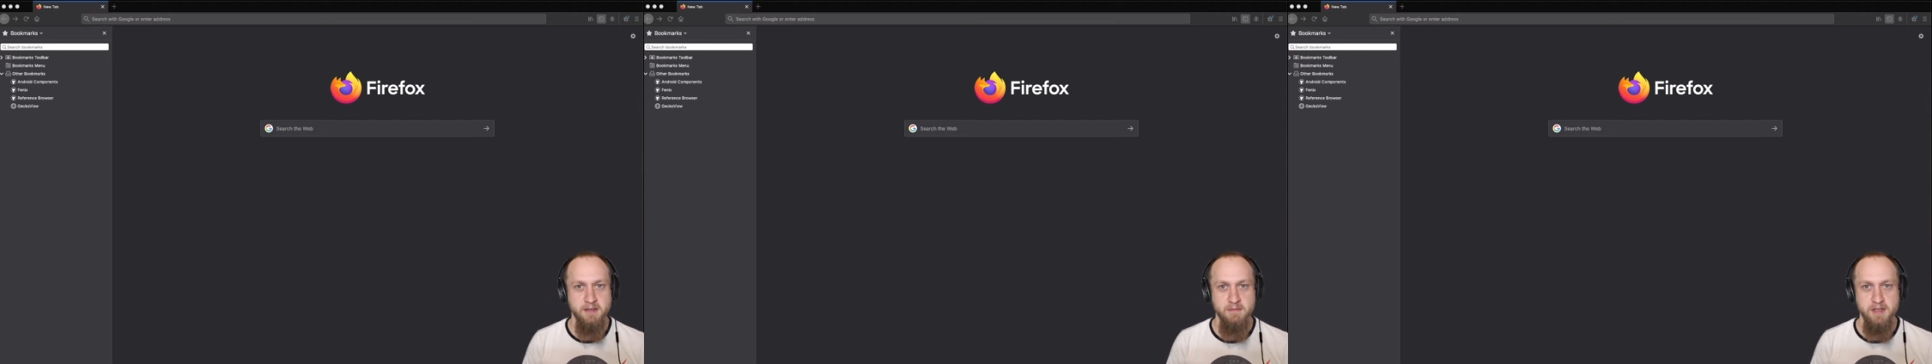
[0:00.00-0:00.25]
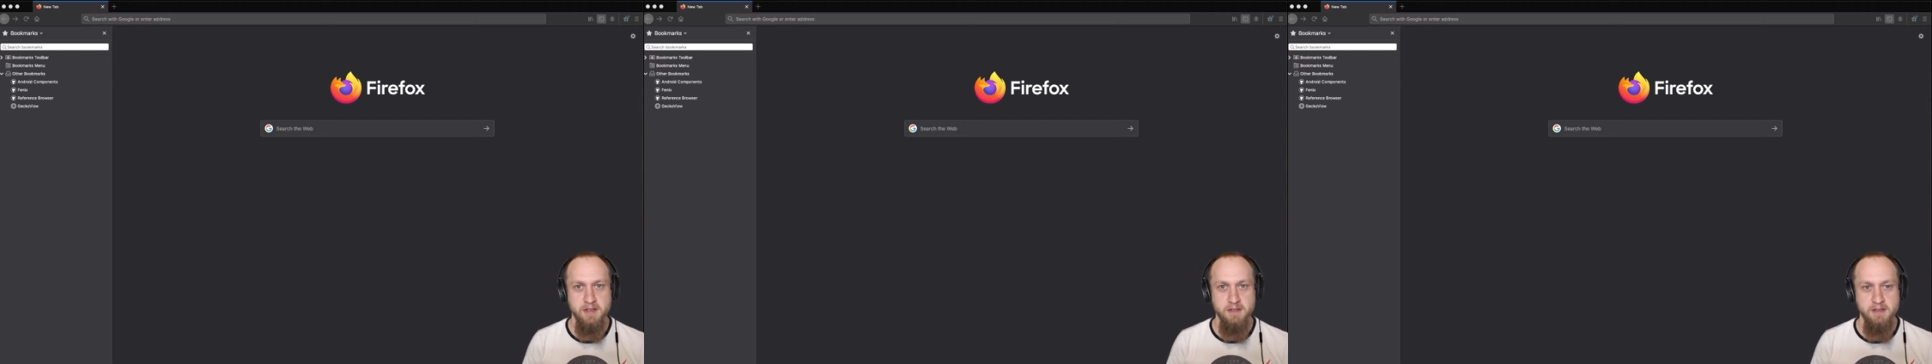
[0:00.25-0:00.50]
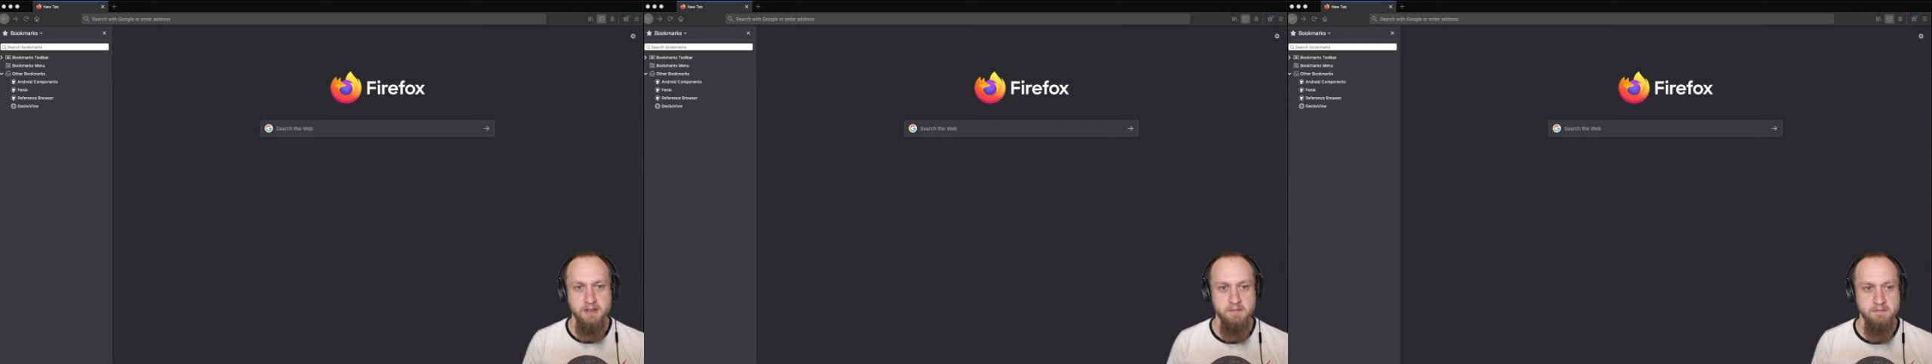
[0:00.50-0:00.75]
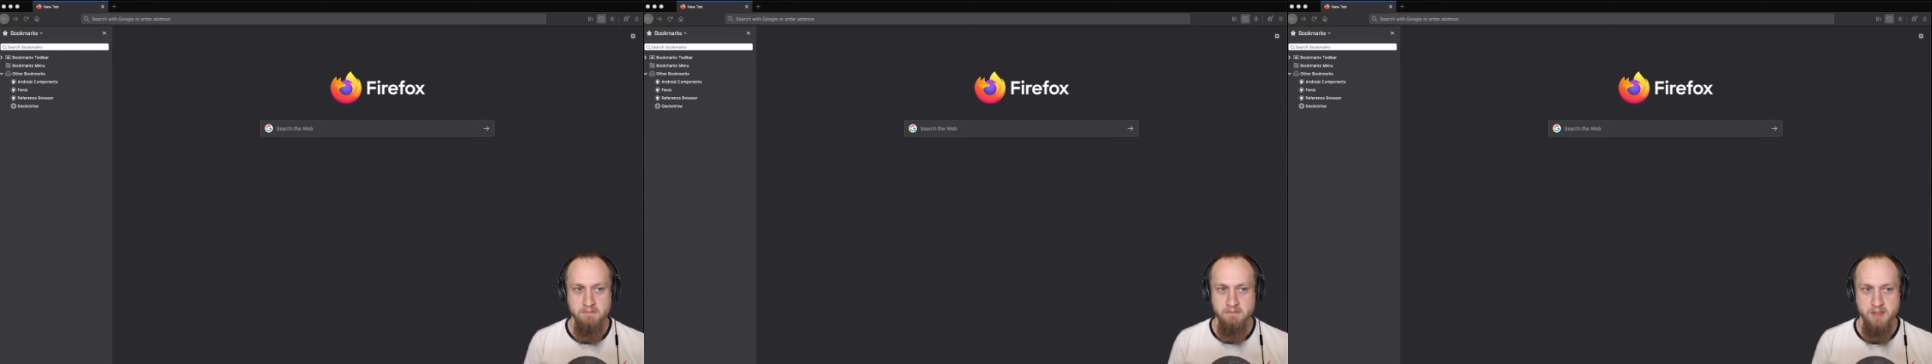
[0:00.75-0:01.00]
browser,
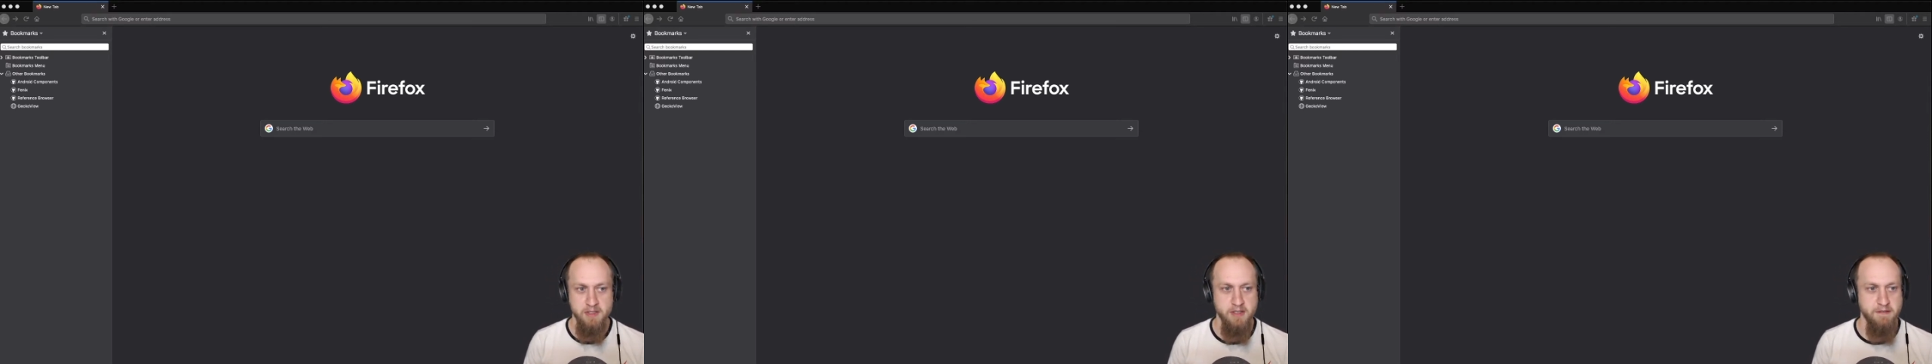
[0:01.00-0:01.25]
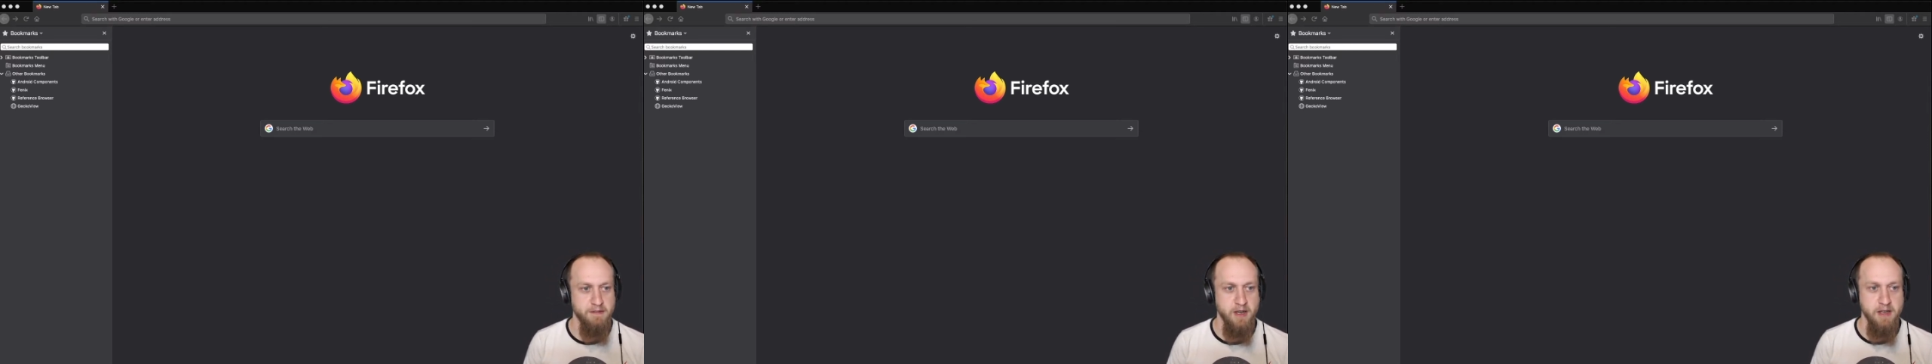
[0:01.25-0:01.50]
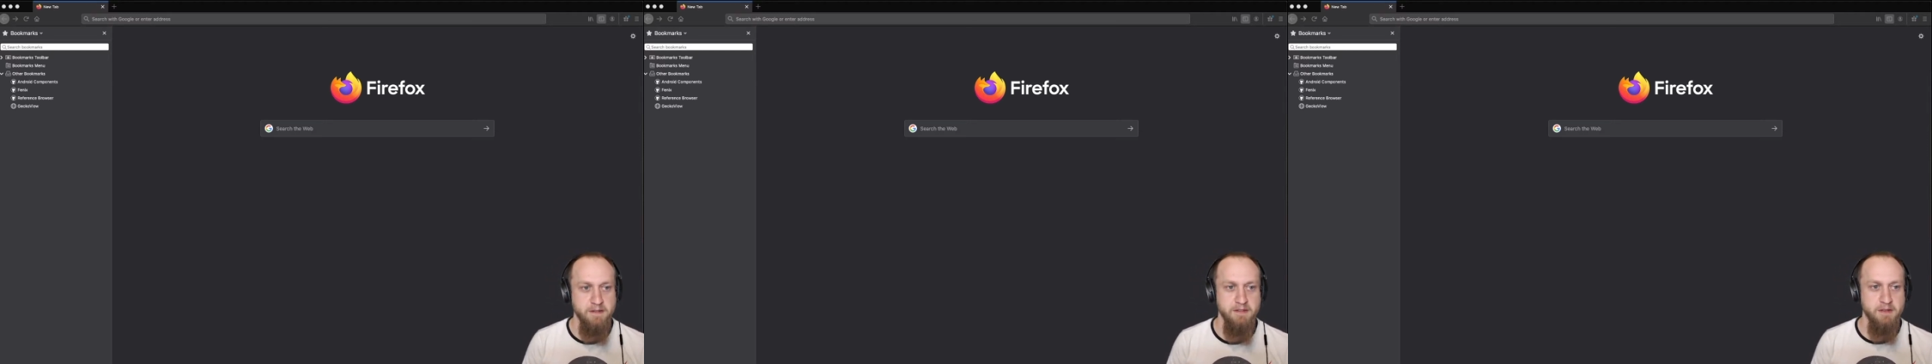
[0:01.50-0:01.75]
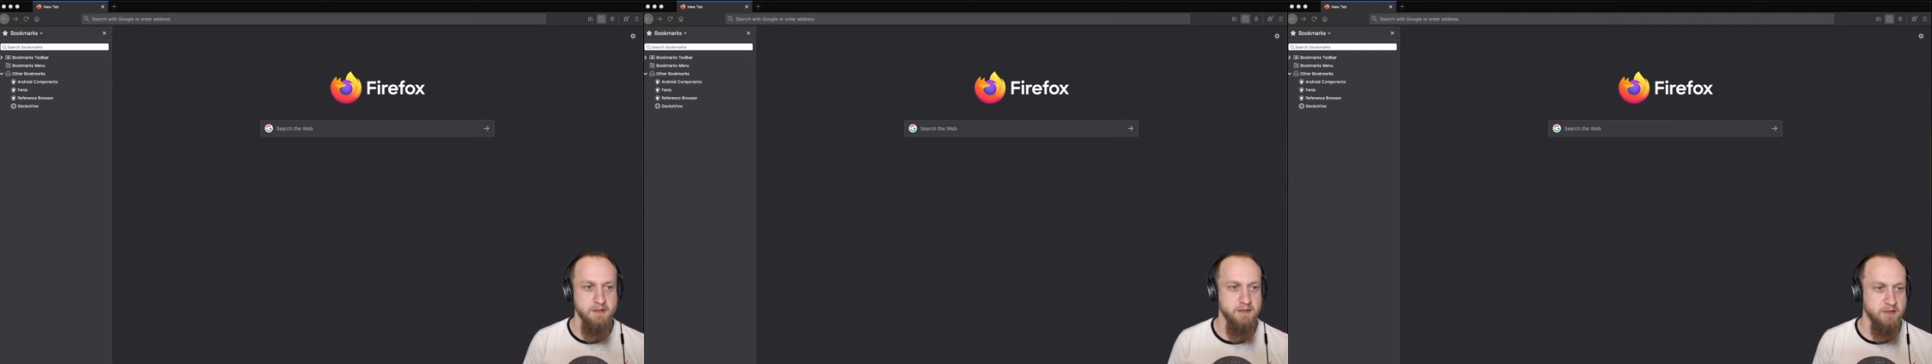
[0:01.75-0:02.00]
say
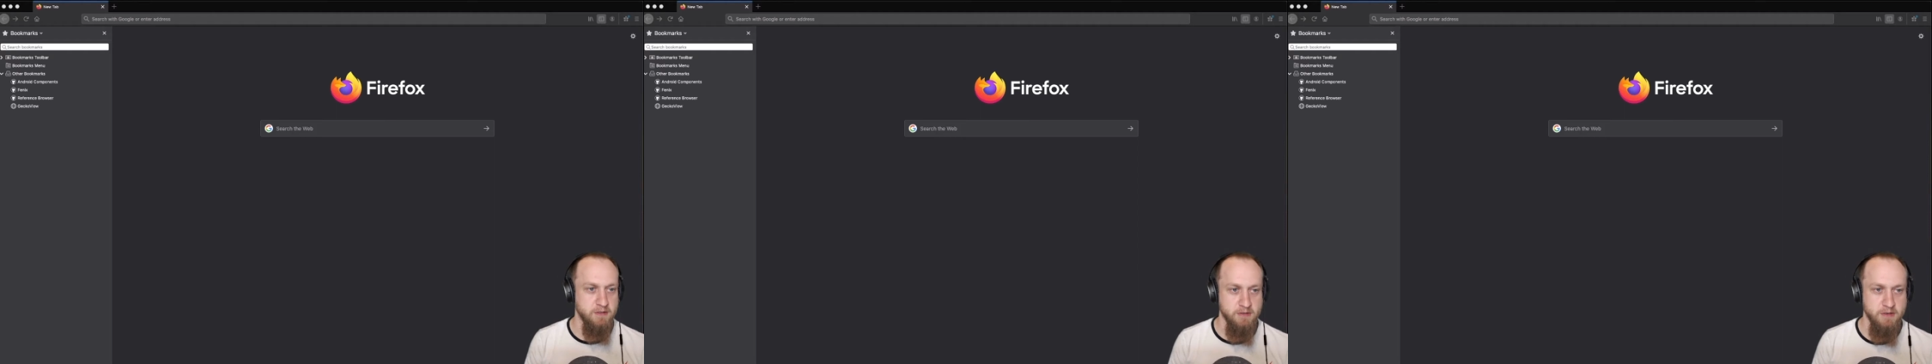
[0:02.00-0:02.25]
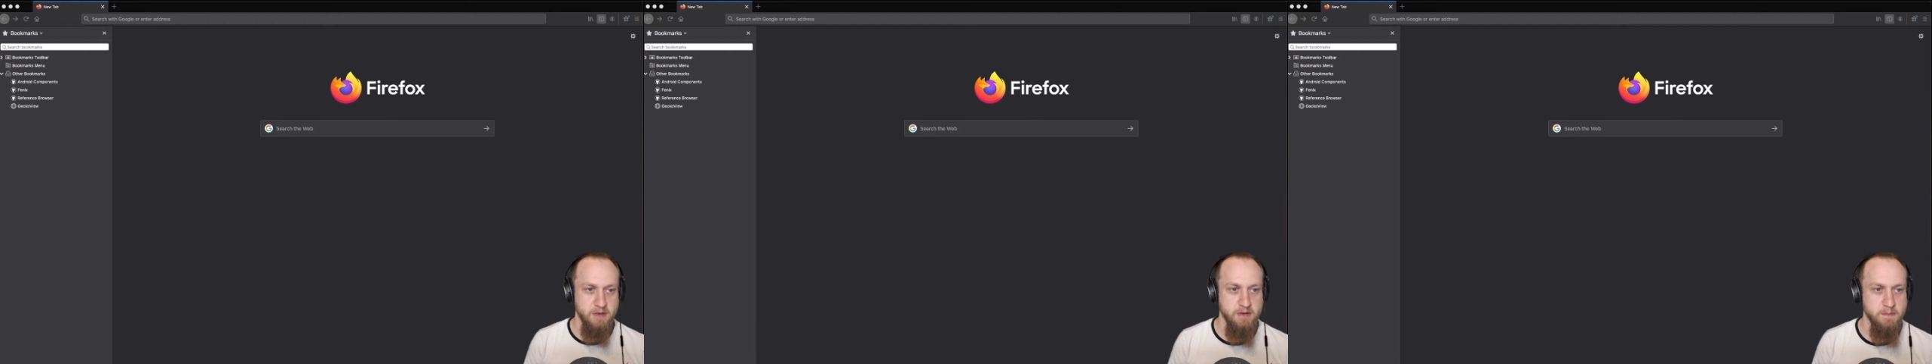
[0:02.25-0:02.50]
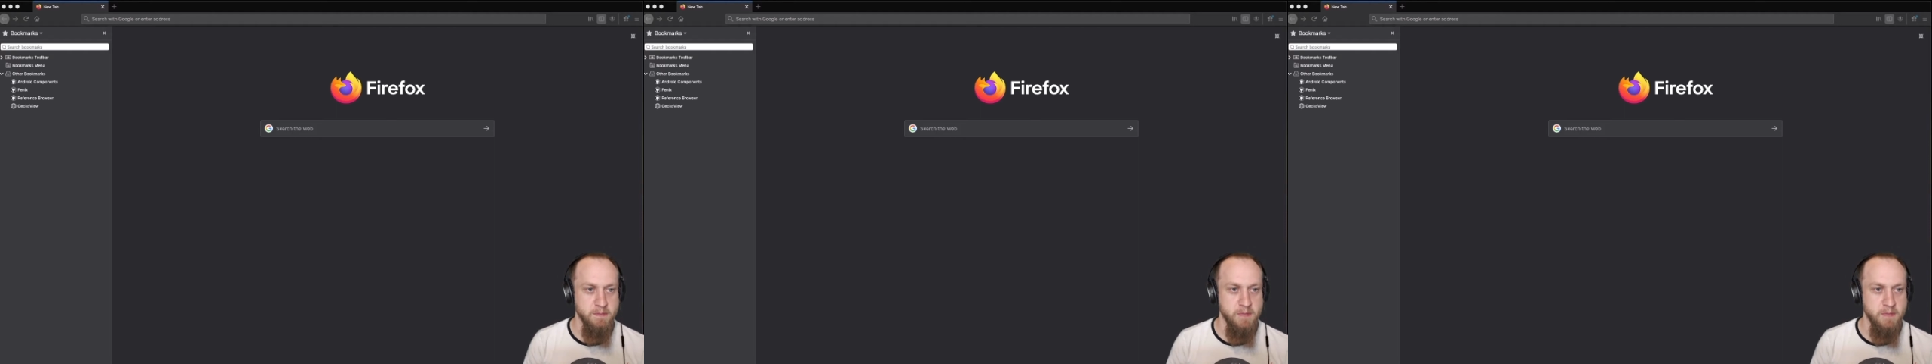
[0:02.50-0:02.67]
Firefox or Chrome,